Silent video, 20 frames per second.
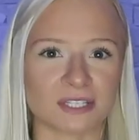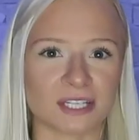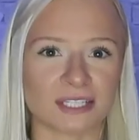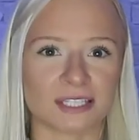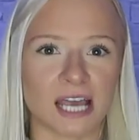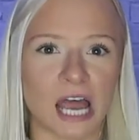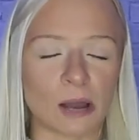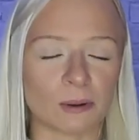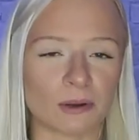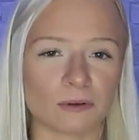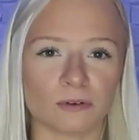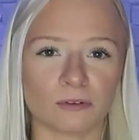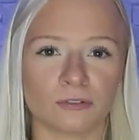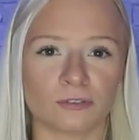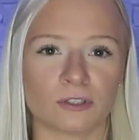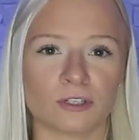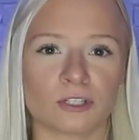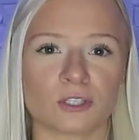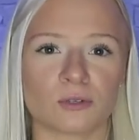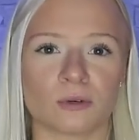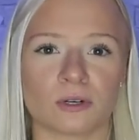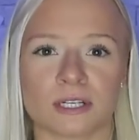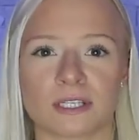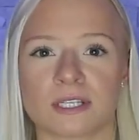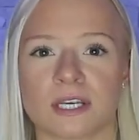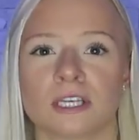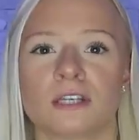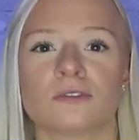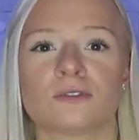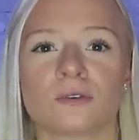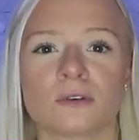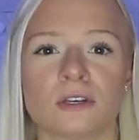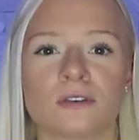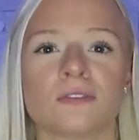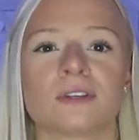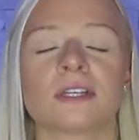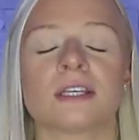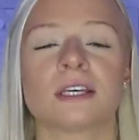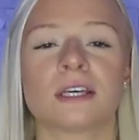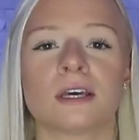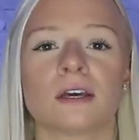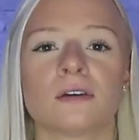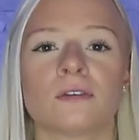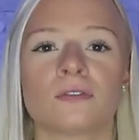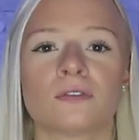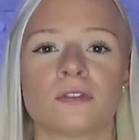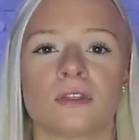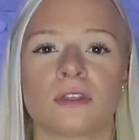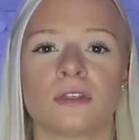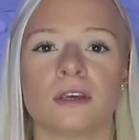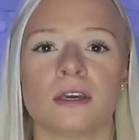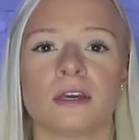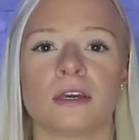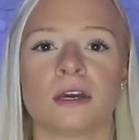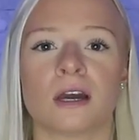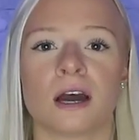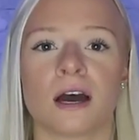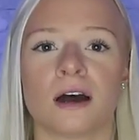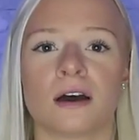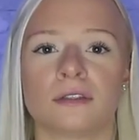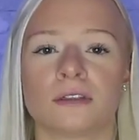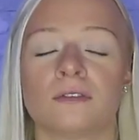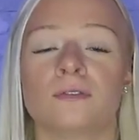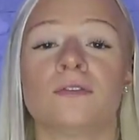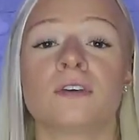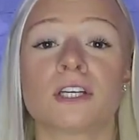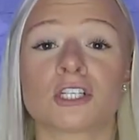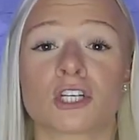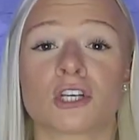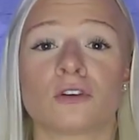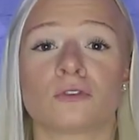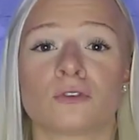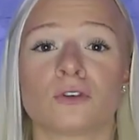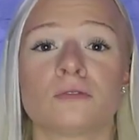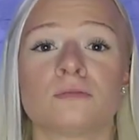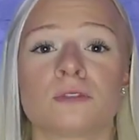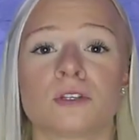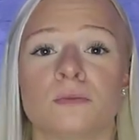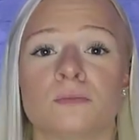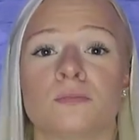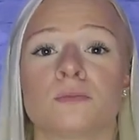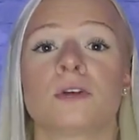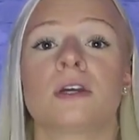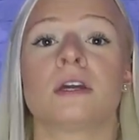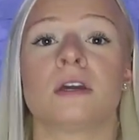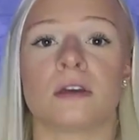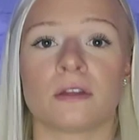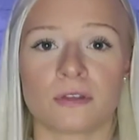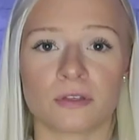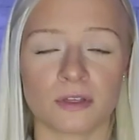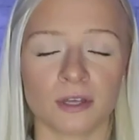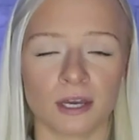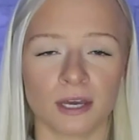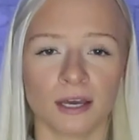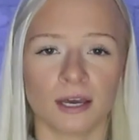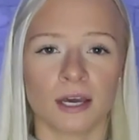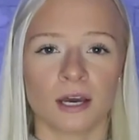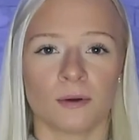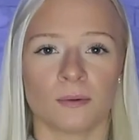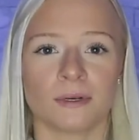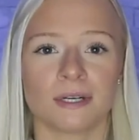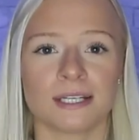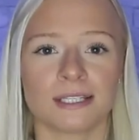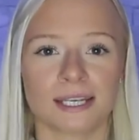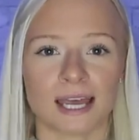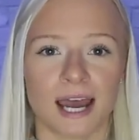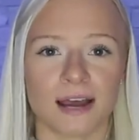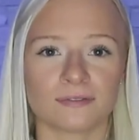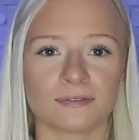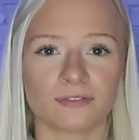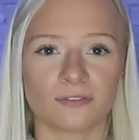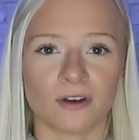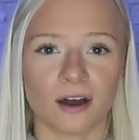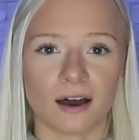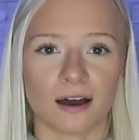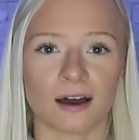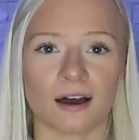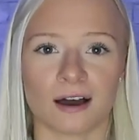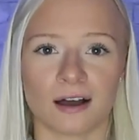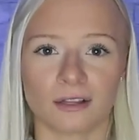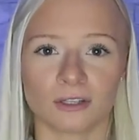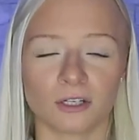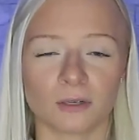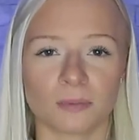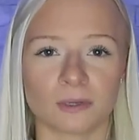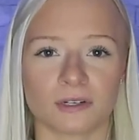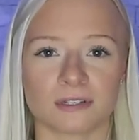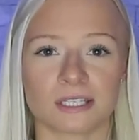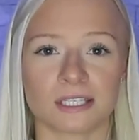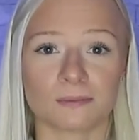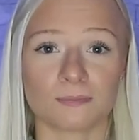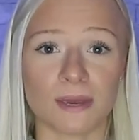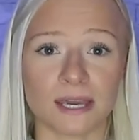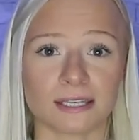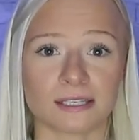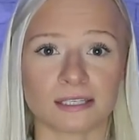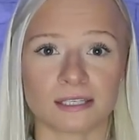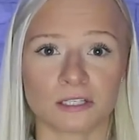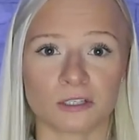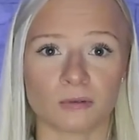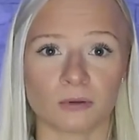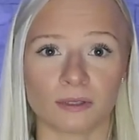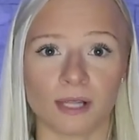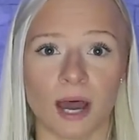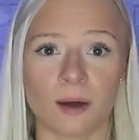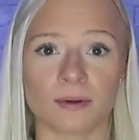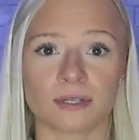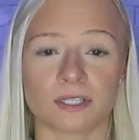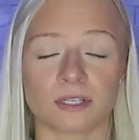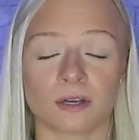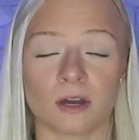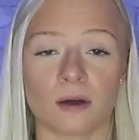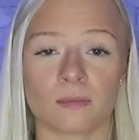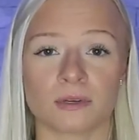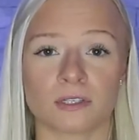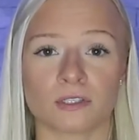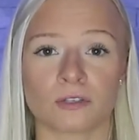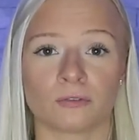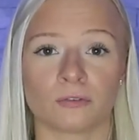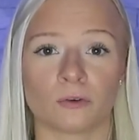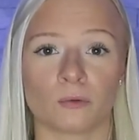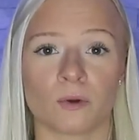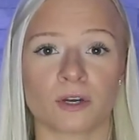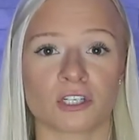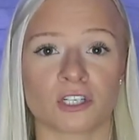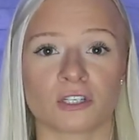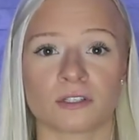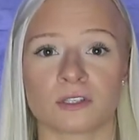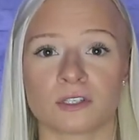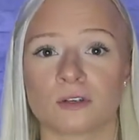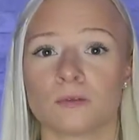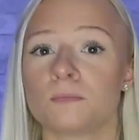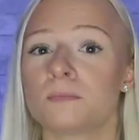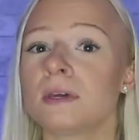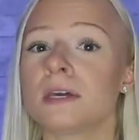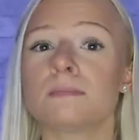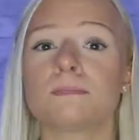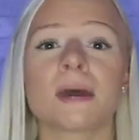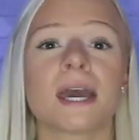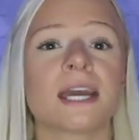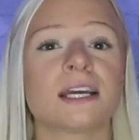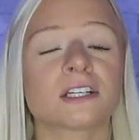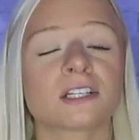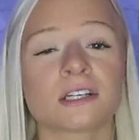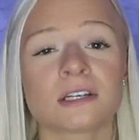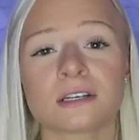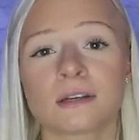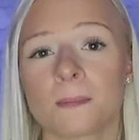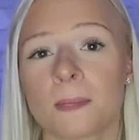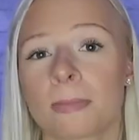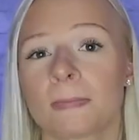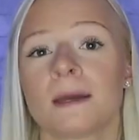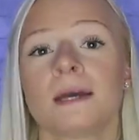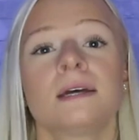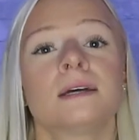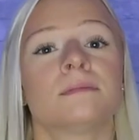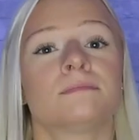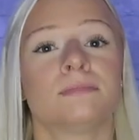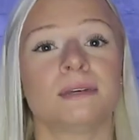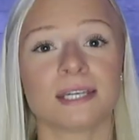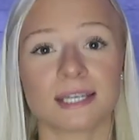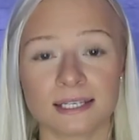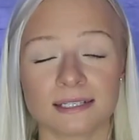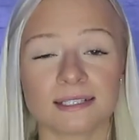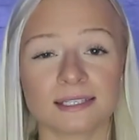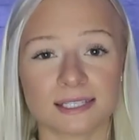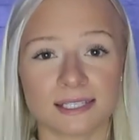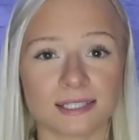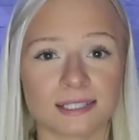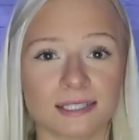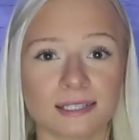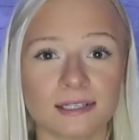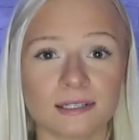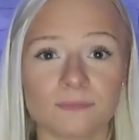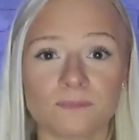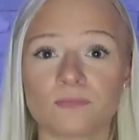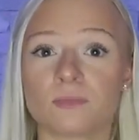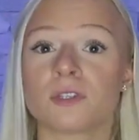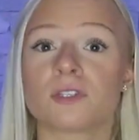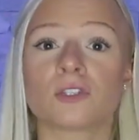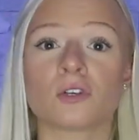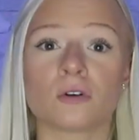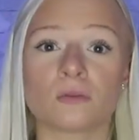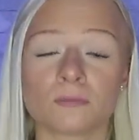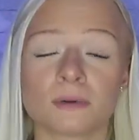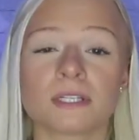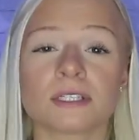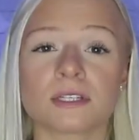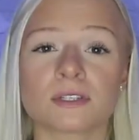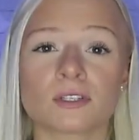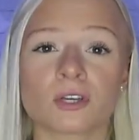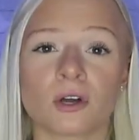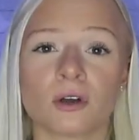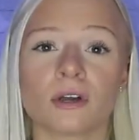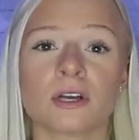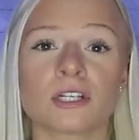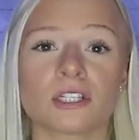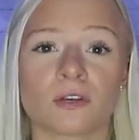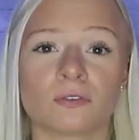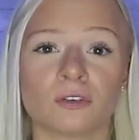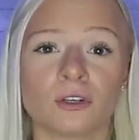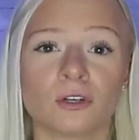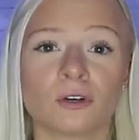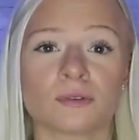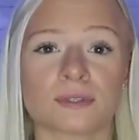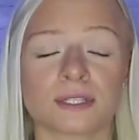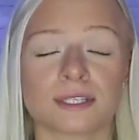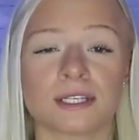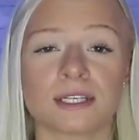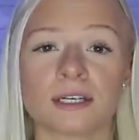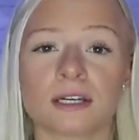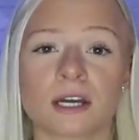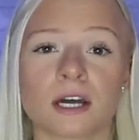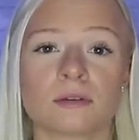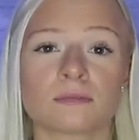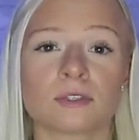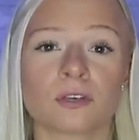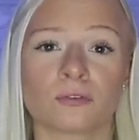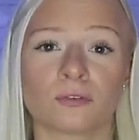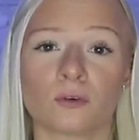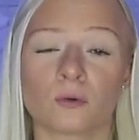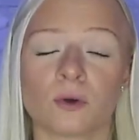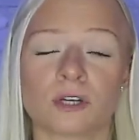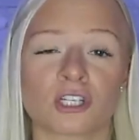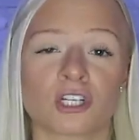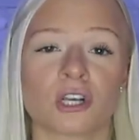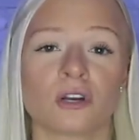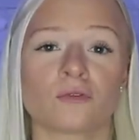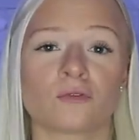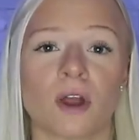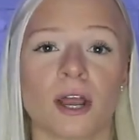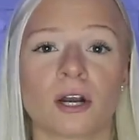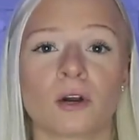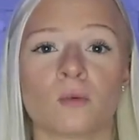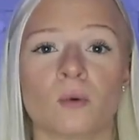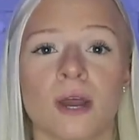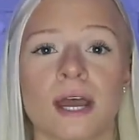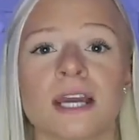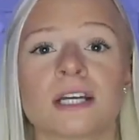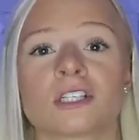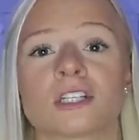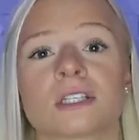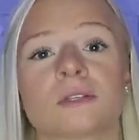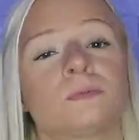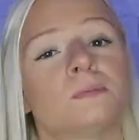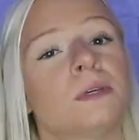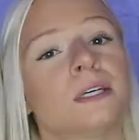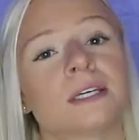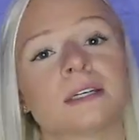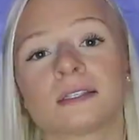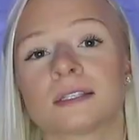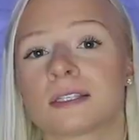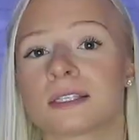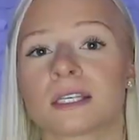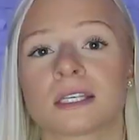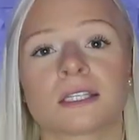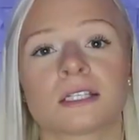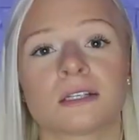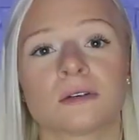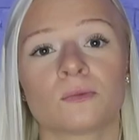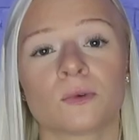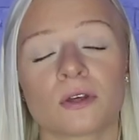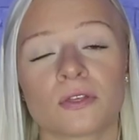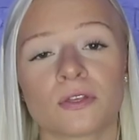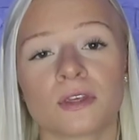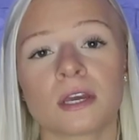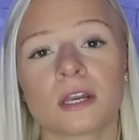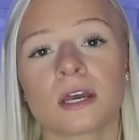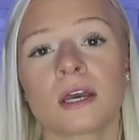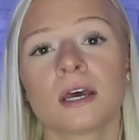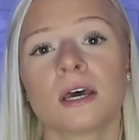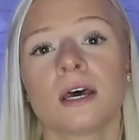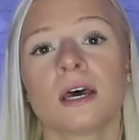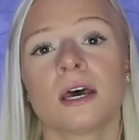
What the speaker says: That's how I refer to it. It's like you don't even give the vision room to breathe. We need to have a little bit of space to allow it to come into fruition. So be patient, be consistent. Don't be discouraged if you don't see it come to fruition right away. Just be consistent with it.